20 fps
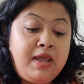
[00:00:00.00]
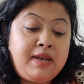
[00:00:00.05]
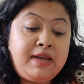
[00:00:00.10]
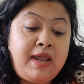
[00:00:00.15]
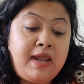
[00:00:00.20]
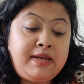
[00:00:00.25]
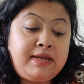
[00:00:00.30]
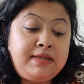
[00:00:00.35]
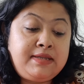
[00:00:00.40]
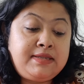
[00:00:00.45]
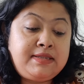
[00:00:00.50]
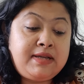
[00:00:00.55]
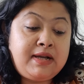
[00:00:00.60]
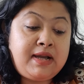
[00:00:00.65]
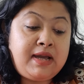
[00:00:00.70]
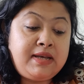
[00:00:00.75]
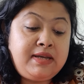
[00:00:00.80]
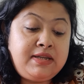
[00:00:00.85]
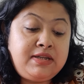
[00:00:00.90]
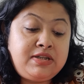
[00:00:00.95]
That is the
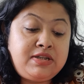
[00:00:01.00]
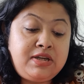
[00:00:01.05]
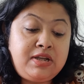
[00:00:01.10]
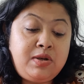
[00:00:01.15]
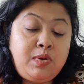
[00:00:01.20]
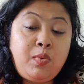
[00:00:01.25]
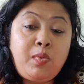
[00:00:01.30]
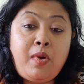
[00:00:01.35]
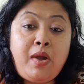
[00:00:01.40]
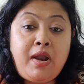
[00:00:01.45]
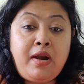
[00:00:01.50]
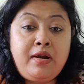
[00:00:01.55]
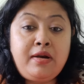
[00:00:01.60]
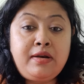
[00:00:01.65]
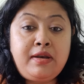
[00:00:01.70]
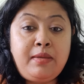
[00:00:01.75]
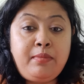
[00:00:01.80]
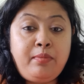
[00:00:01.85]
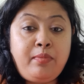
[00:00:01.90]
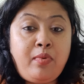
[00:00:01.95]
condition
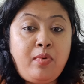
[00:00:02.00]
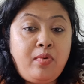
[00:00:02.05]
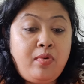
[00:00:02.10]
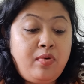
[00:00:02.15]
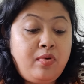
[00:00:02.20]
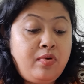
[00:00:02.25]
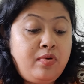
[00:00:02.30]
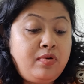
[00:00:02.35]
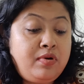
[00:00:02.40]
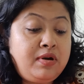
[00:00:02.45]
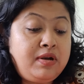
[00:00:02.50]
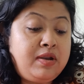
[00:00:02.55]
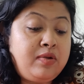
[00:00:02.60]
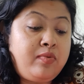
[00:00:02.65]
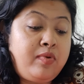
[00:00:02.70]
where they born,